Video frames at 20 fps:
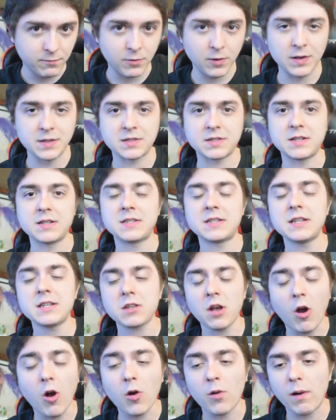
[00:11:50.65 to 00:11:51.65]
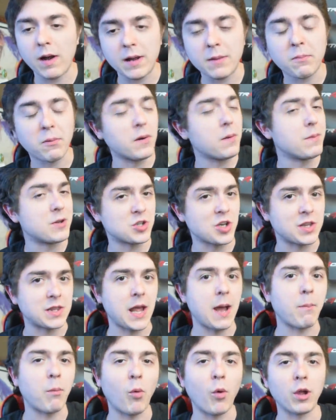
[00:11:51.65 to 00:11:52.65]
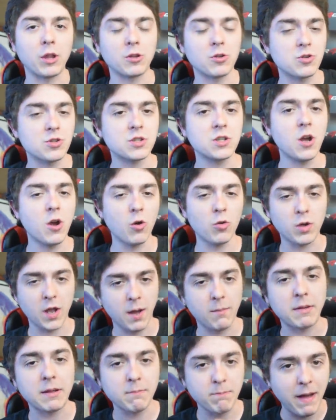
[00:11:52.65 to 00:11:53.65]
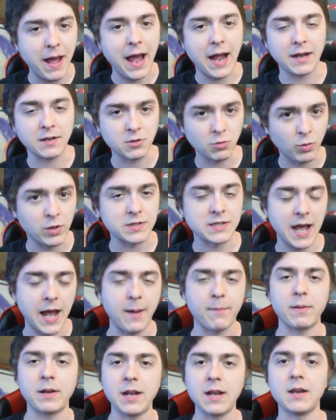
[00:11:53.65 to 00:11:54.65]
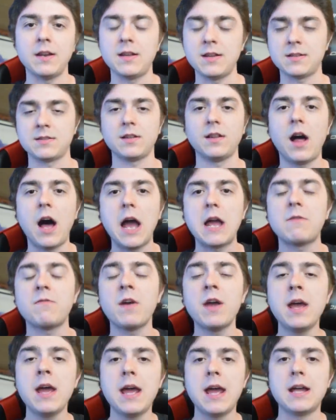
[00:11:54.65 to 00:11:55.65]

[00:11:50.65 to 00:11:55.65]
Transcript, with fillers: For instance, he's already pretty much at that point. There's no coming back to what's happened in his life.